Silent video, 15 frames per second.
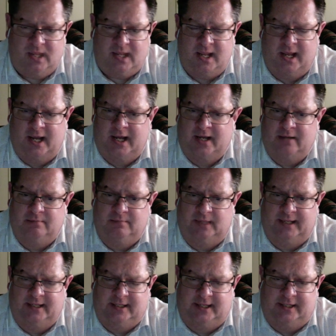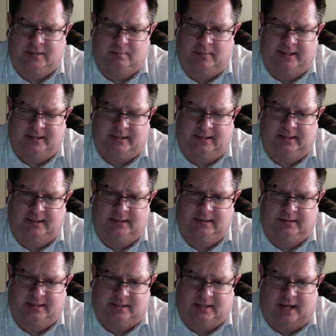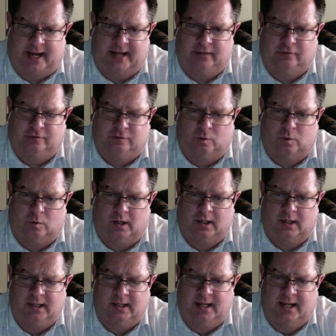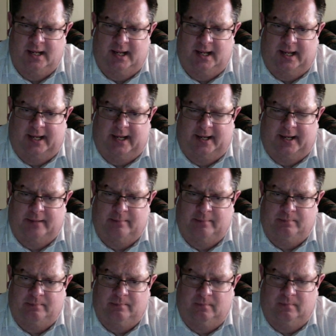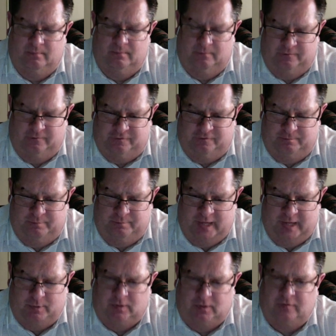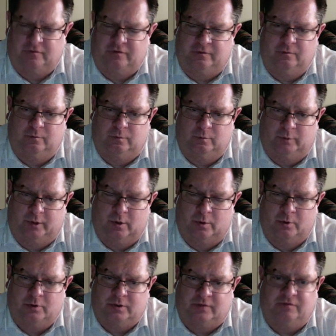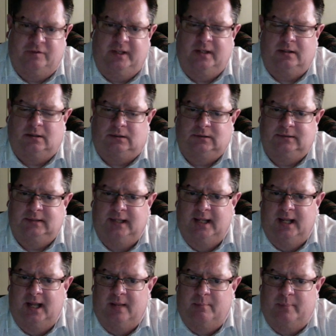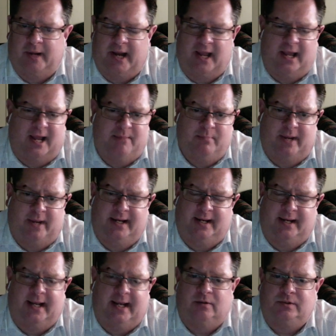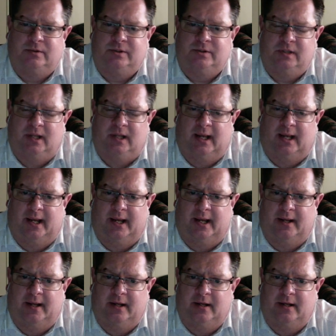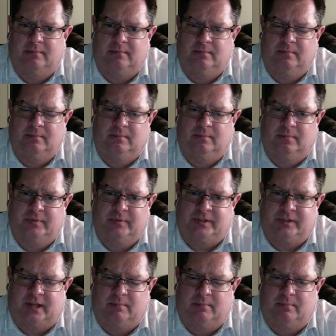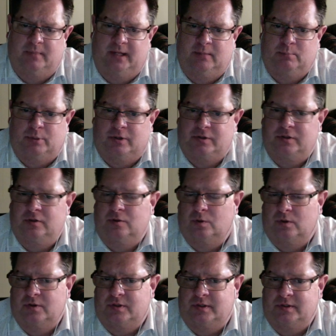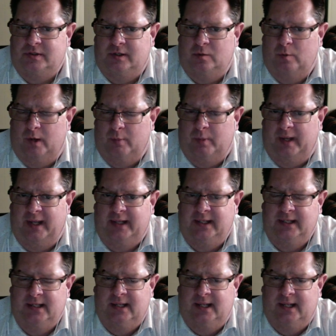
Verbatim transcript: um, it, it's basically designed for um, people of with owners of vehicles. But I, I might announce um, some in-person courses in Winnipeg